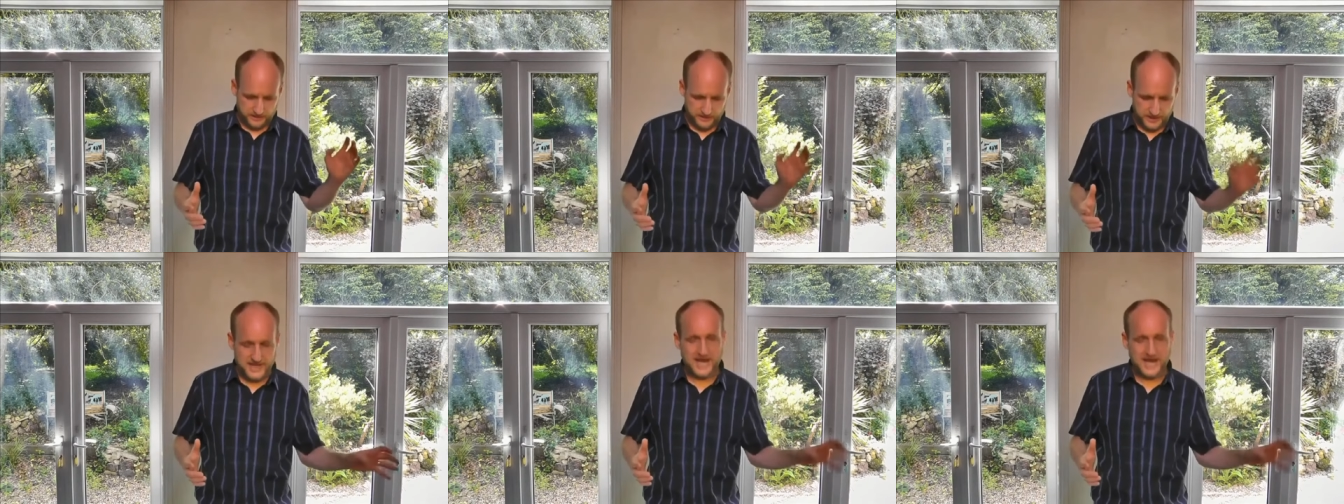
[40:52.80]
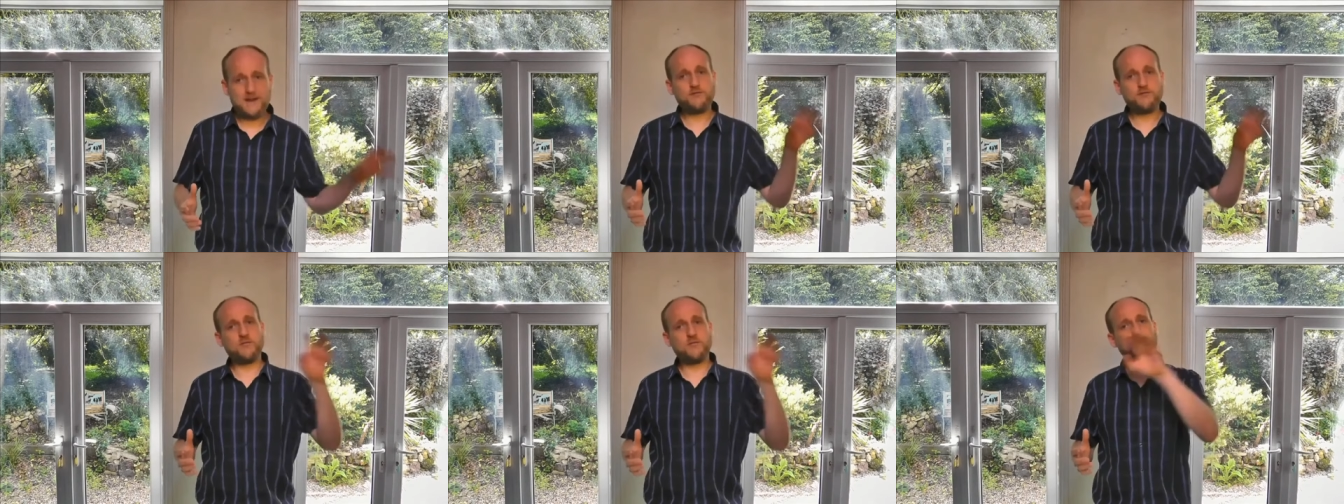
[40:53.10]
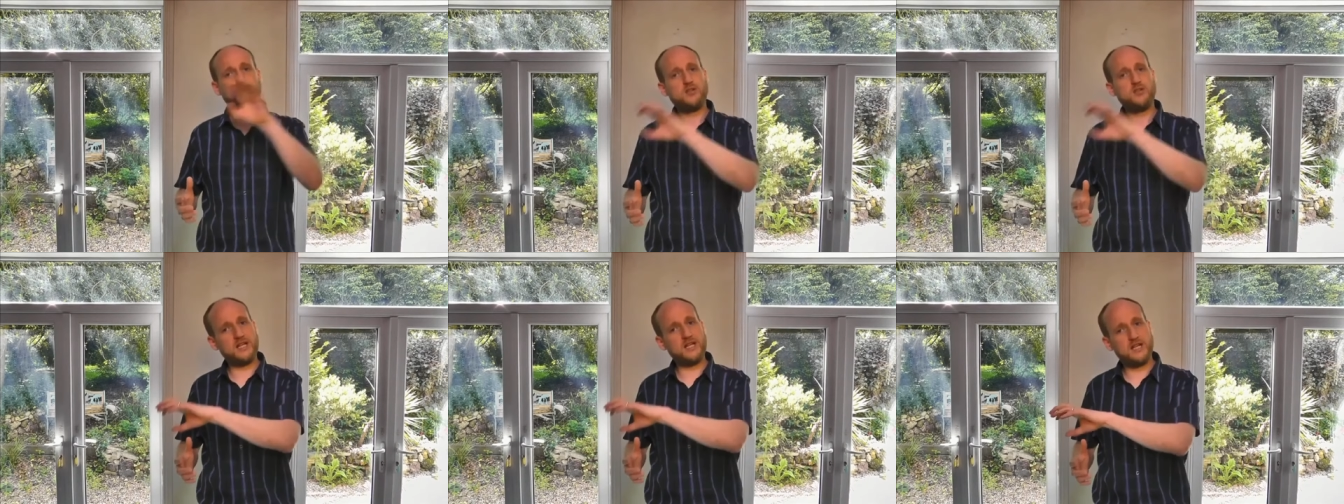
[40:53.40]
they came
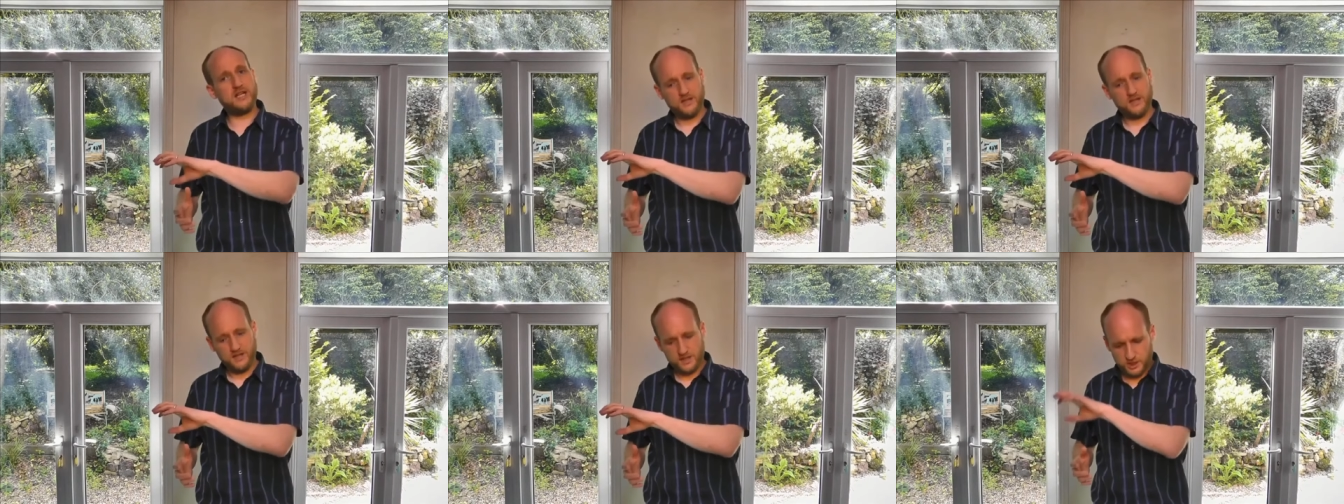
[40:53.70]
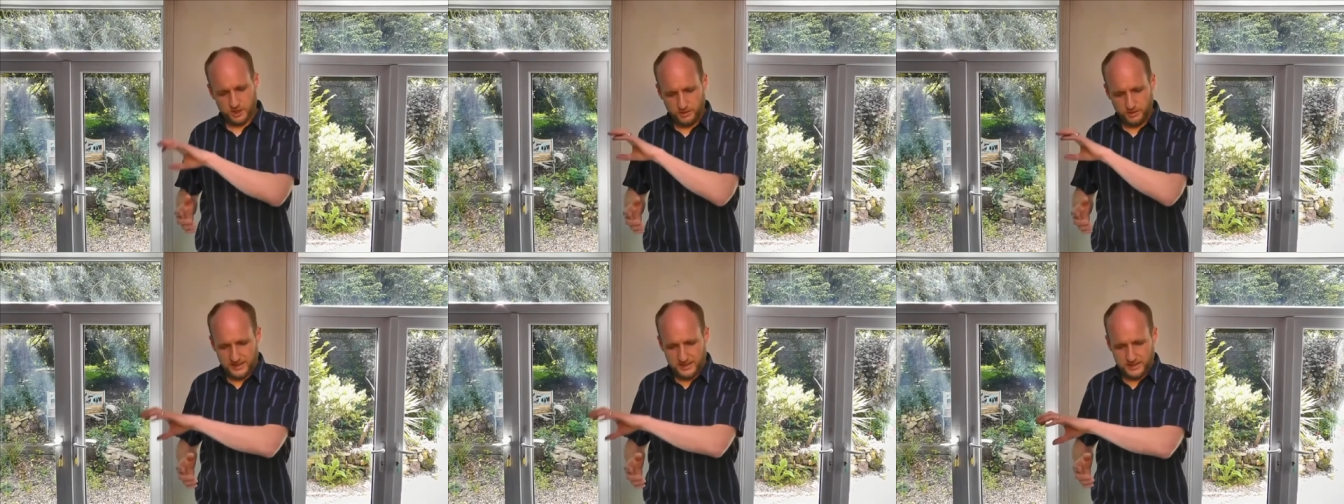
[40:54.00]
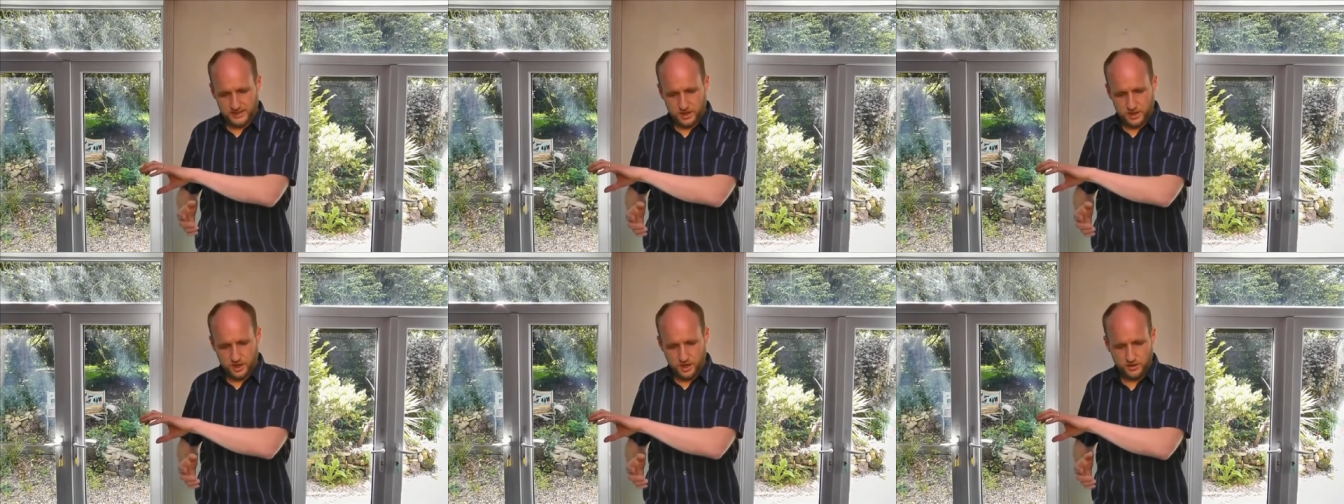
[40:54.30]
from Judea to
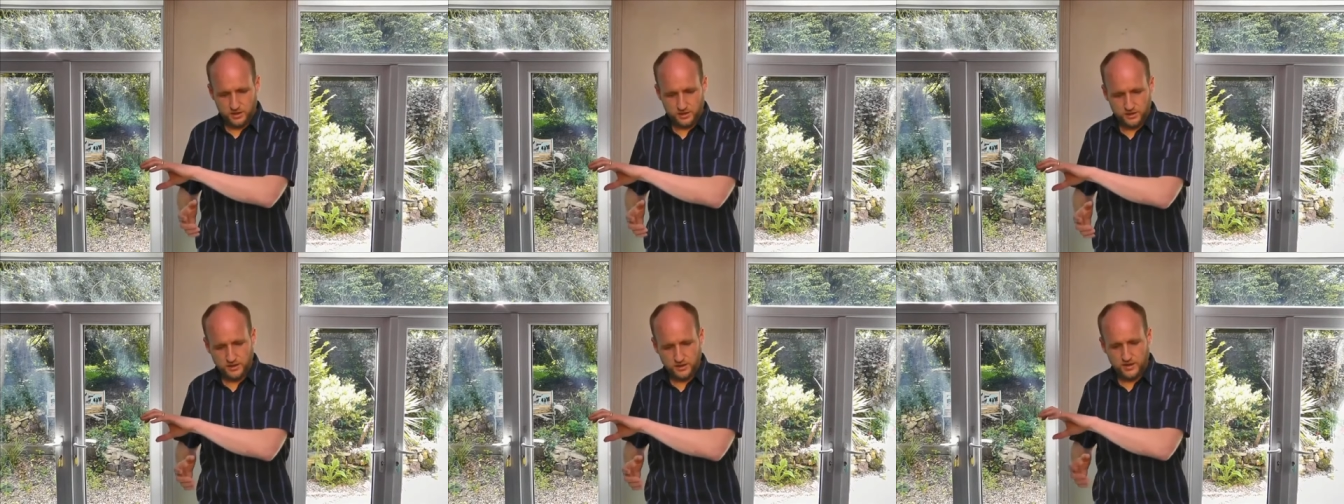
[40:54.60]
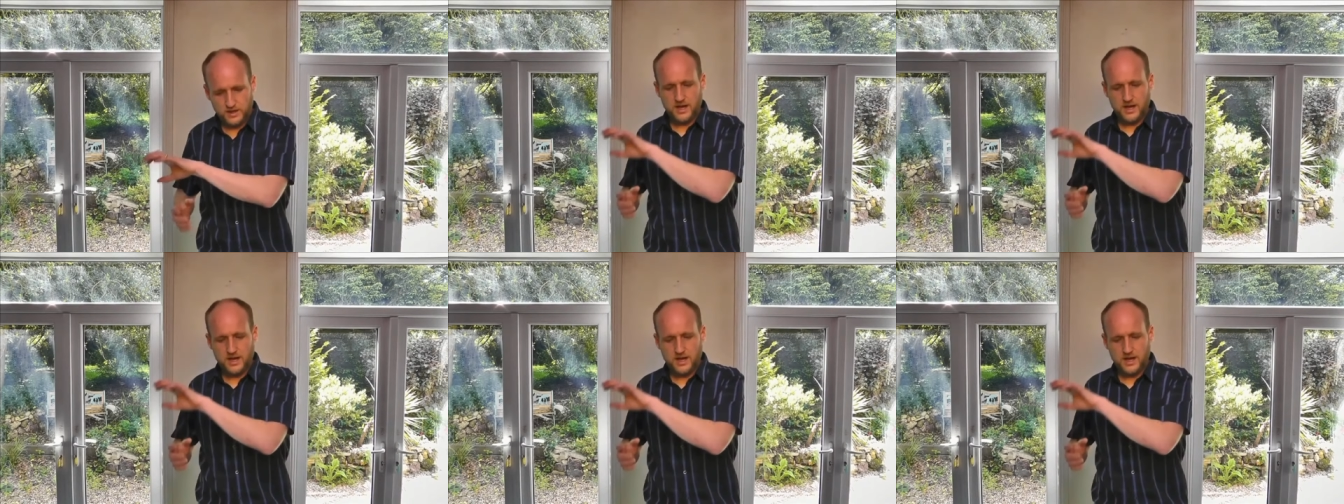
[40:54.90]
Antioch,